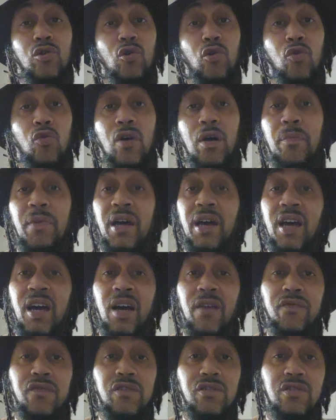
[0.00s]
I'm gonna
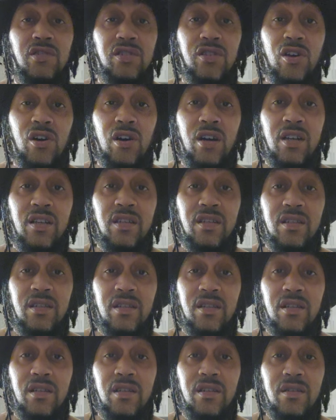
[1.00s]
have to start
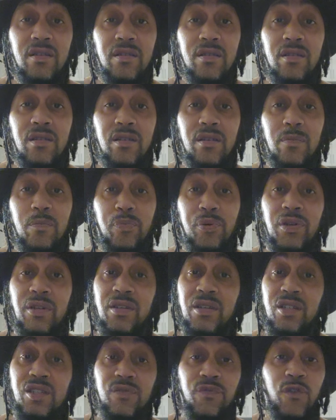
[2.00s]

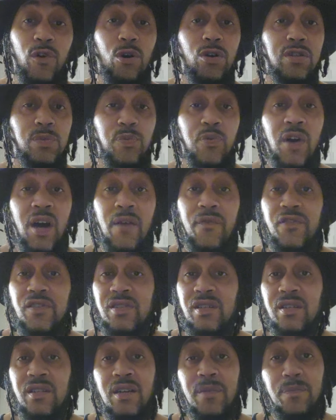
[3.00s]
putting these false
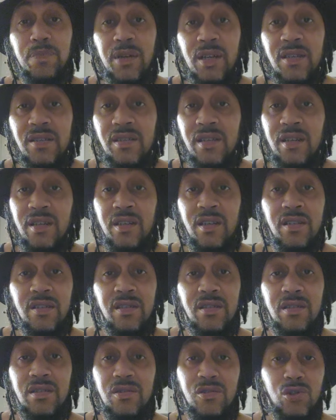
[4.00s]
prophets in their place, I
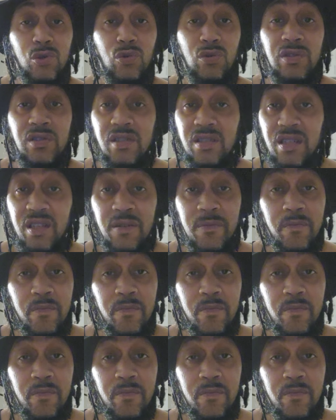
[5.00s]
guess, so to say.